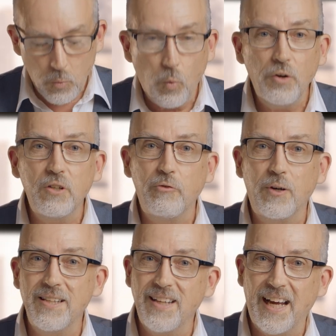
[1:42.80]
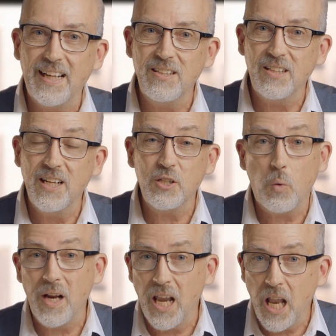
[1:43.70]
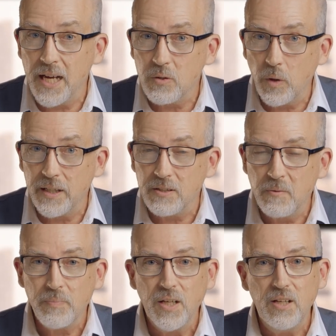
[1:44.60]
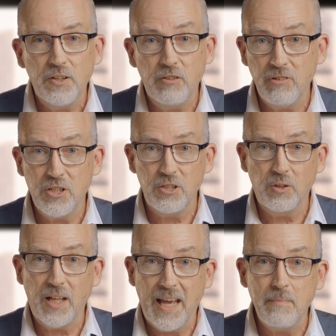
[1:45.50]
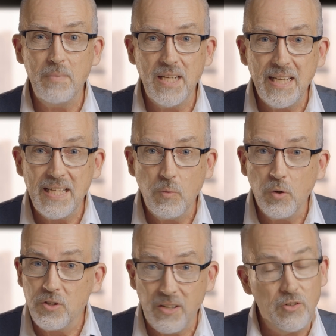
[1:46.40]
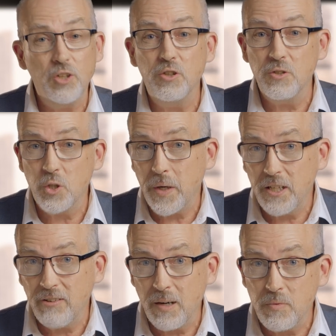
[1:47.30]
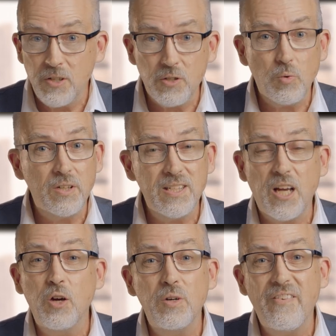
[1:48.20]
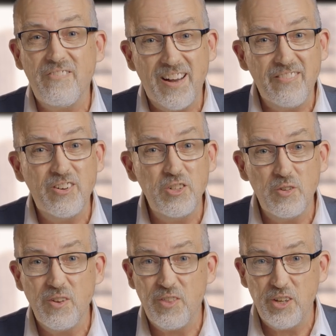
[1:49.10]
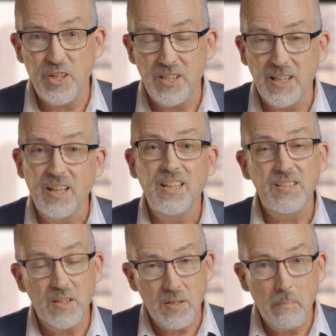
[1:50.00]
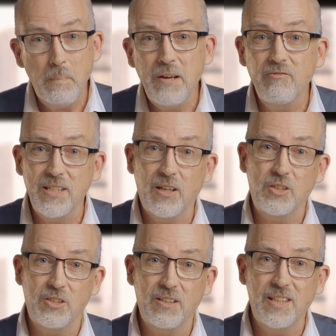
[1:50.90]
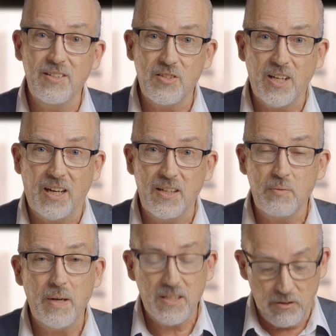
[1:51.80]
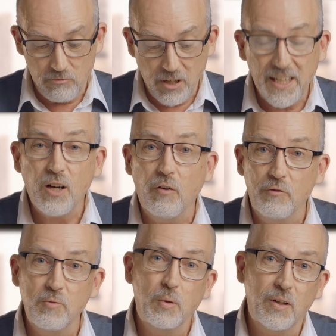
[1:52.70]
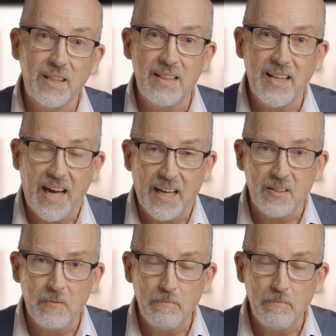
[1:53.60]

wonderful in the hand. It's quite lightweight. The original MD was 720 grams. This one is only 530, so it's a big reduction in size, makes it really comfortable in the hand.